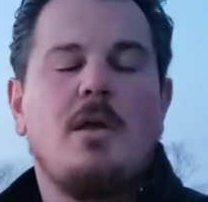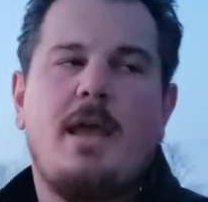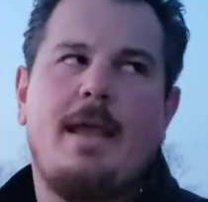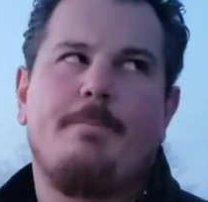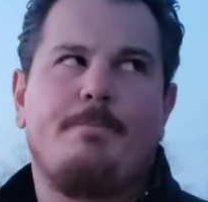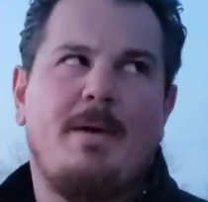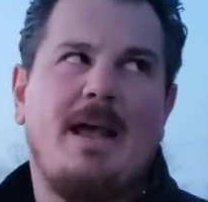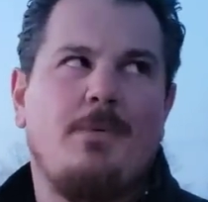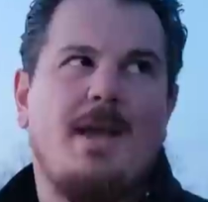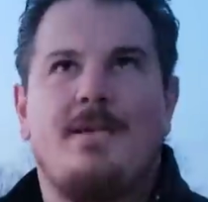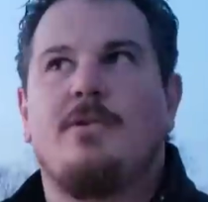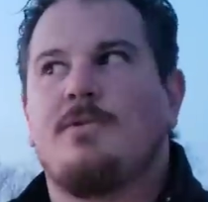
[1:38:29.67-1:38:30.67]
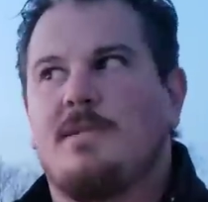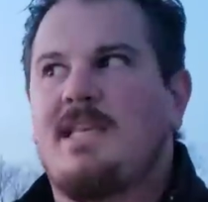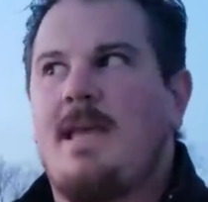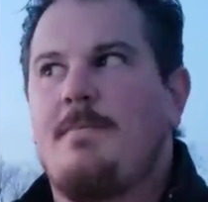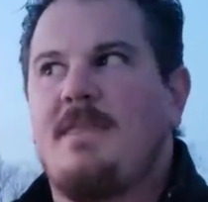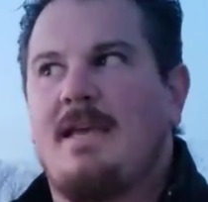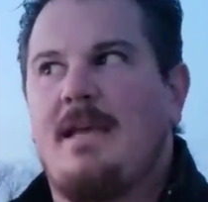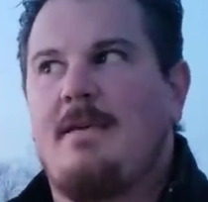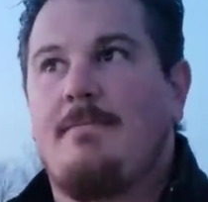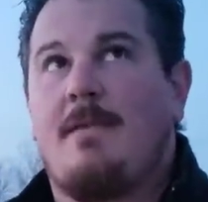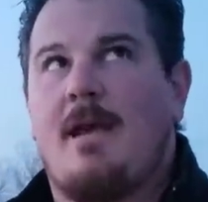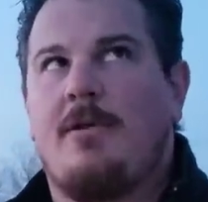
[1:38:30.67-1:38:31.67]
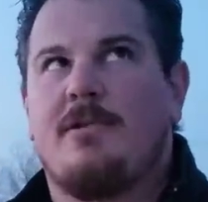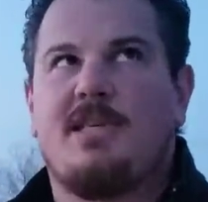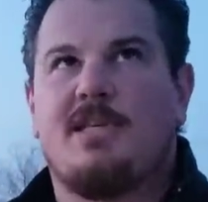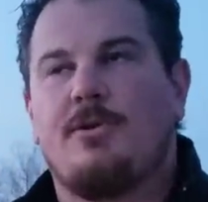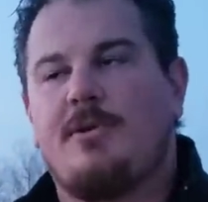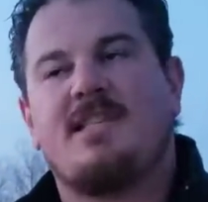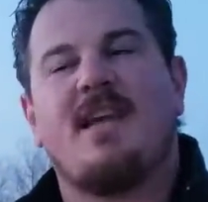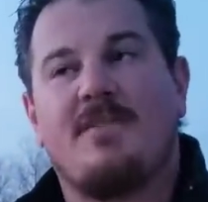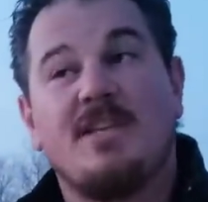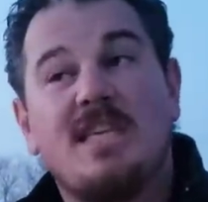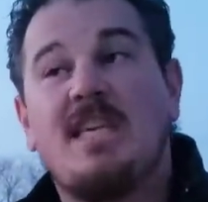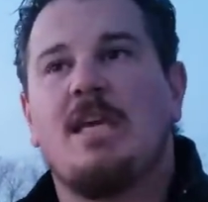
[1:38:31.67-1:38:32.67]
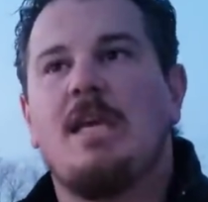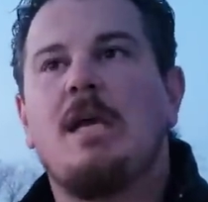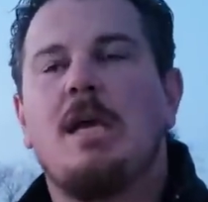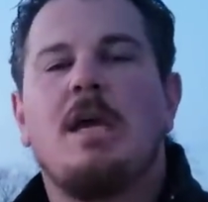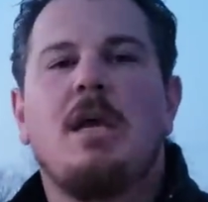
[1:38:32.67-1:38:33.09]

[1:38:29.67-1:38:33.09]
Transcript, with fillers: and by the way, those ones came with an AR637T,